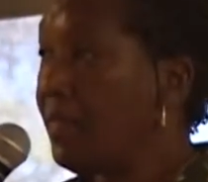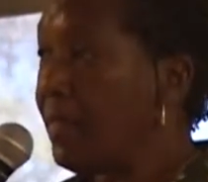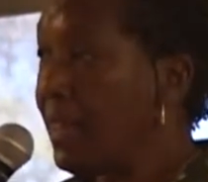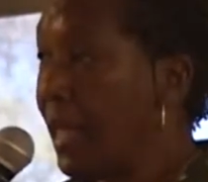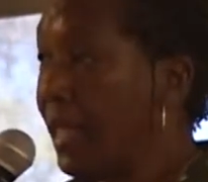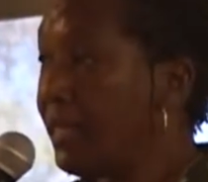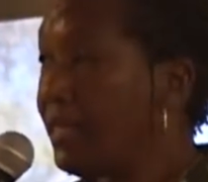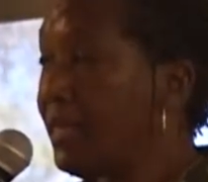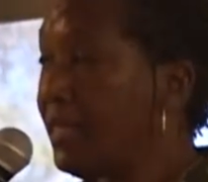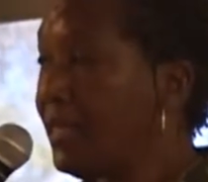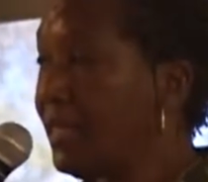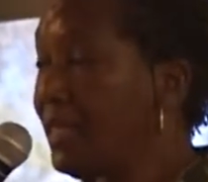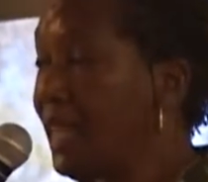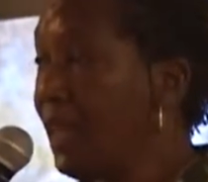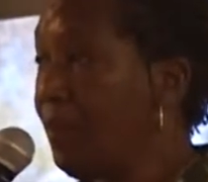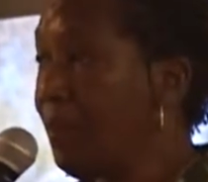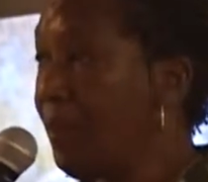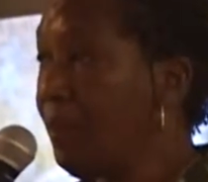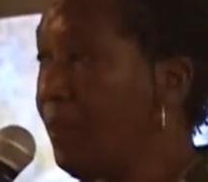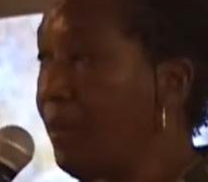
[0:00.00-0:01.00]
that
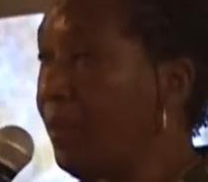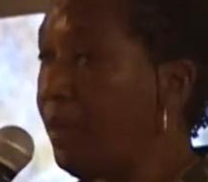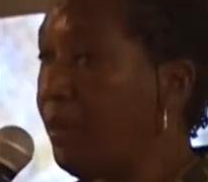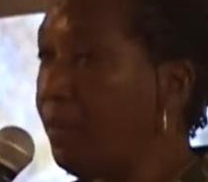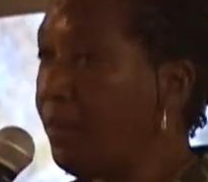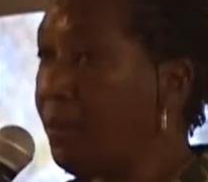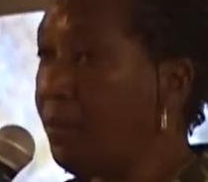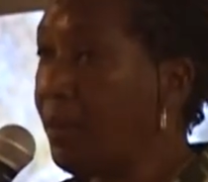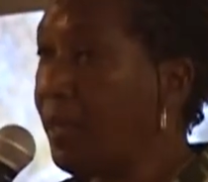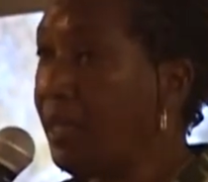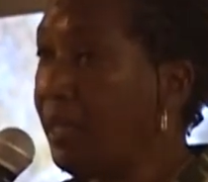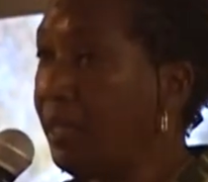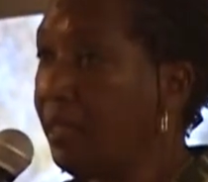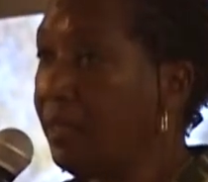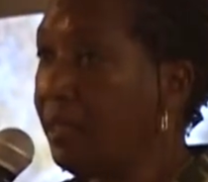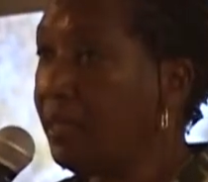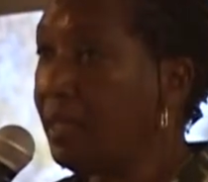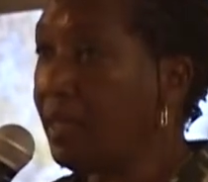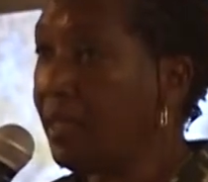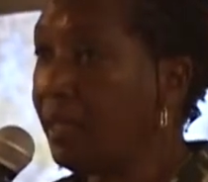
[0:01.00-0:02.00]
sustainment period for many
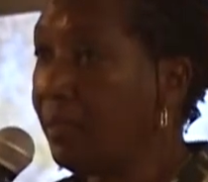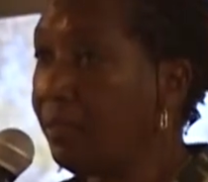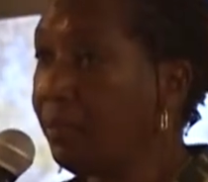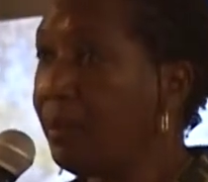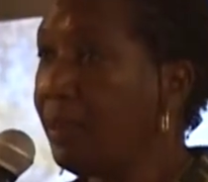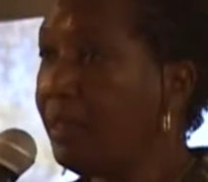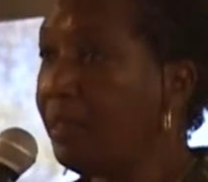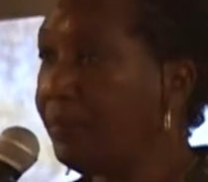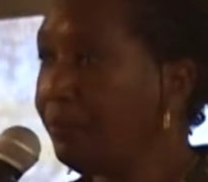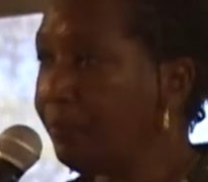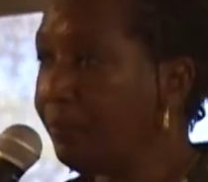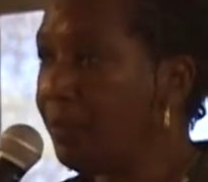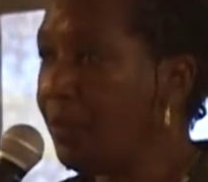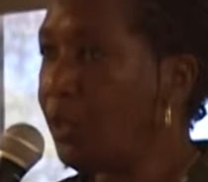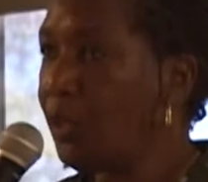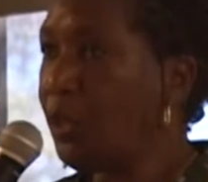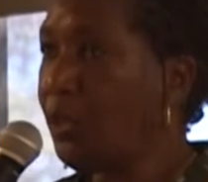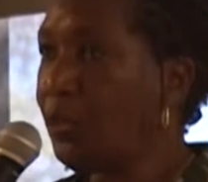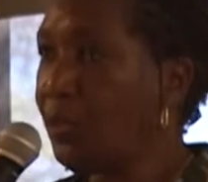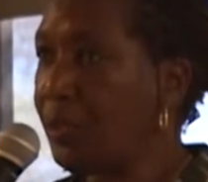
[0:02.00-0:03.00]
is like, well,
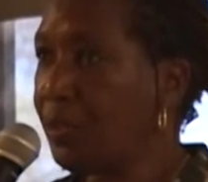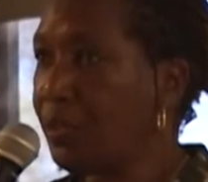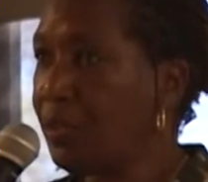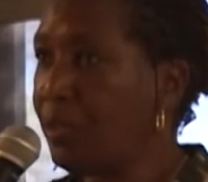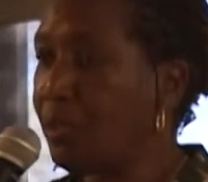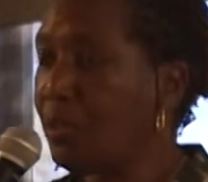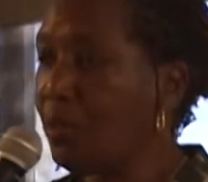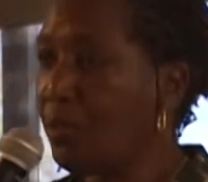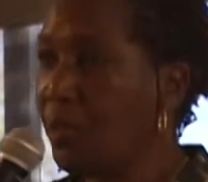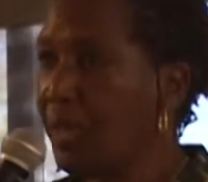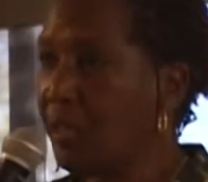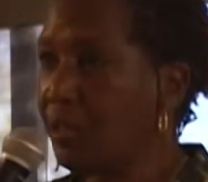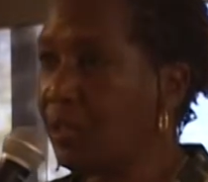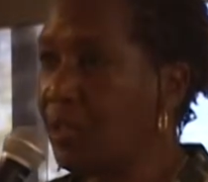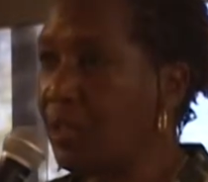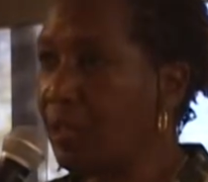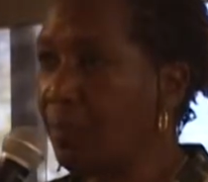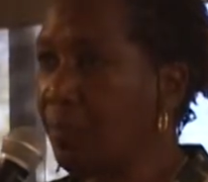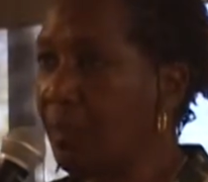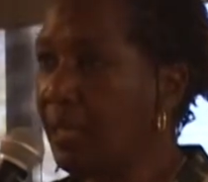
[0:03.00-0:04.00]
you know, this is the way it's
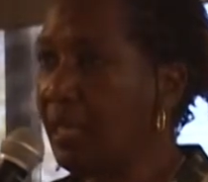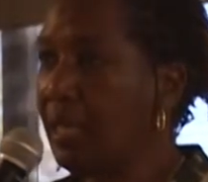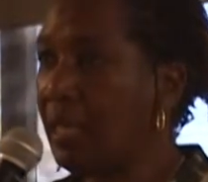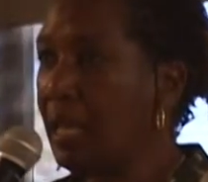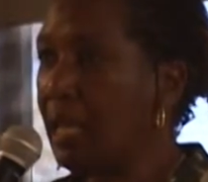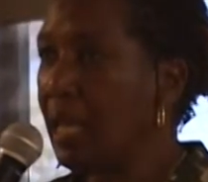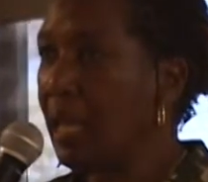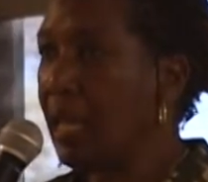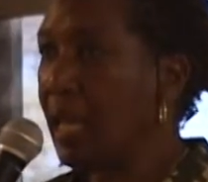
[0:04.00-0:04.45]
going to be.